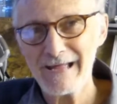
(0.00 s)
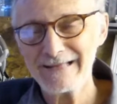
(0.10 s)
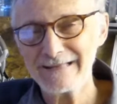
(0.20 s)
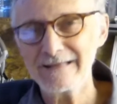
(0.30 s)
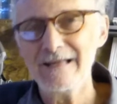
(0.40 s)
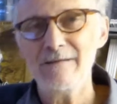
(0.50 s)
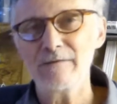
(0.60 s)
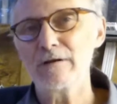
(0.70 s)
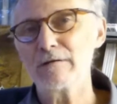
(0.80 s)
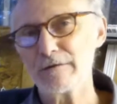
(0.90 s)
pattern,
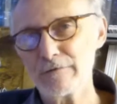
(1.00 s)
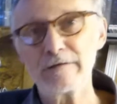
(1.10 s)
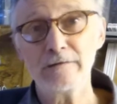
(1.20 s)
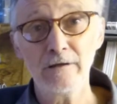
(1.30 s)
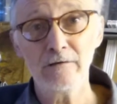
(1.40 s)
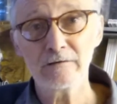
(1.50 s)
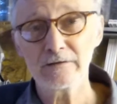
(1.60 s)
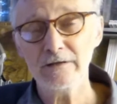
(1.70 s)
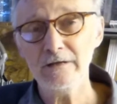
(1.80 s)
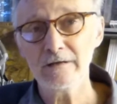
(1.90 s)
because there is a
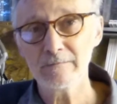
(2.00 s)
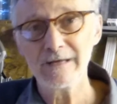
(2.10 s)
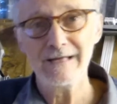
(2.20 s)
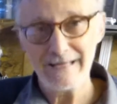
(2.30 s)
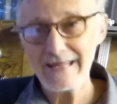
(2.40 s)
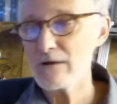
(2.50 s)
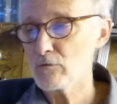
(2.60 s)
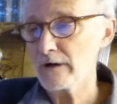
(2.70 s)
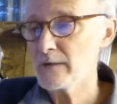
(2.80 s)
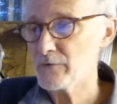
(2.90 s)
long-term
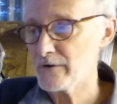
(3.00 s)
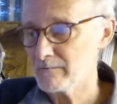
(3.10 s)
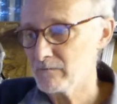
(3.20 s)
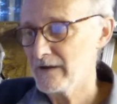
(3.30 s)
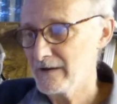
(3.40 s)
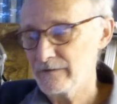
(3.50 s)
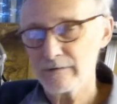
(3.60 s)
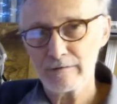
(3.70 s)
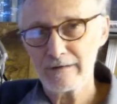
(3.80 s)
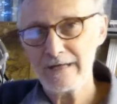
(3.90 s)
equilibrium that's